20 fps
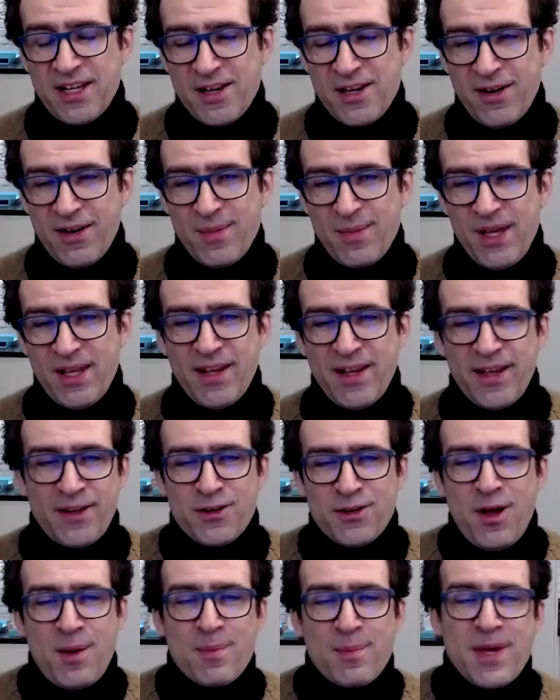You know what I mean? Like
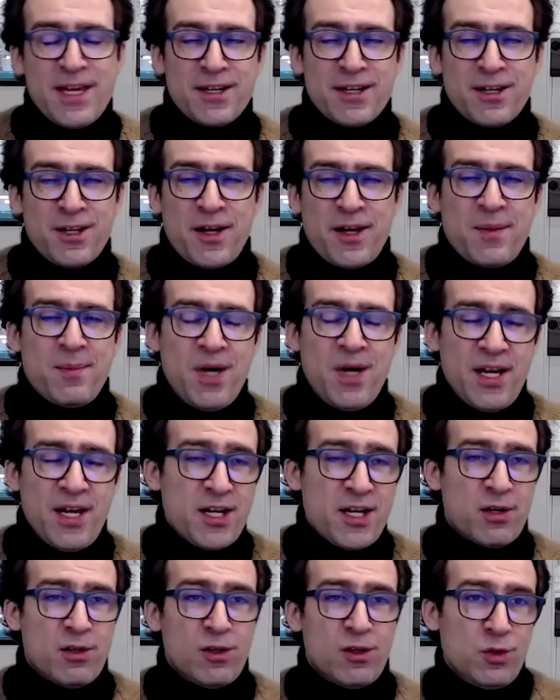you're not making a lot of
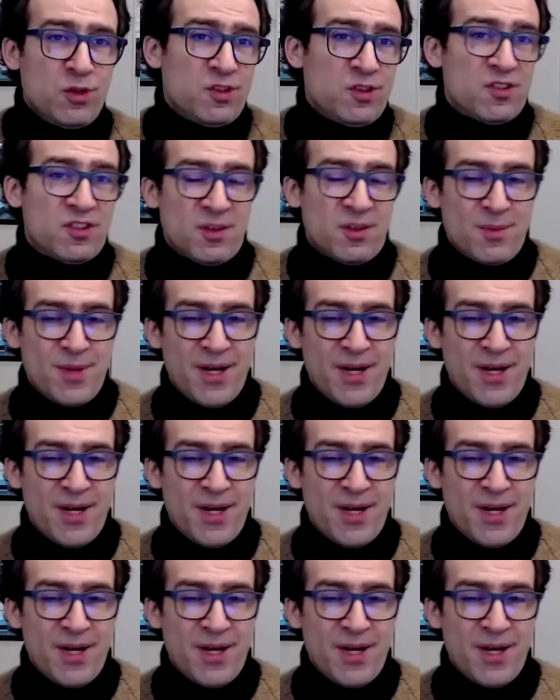money or losing some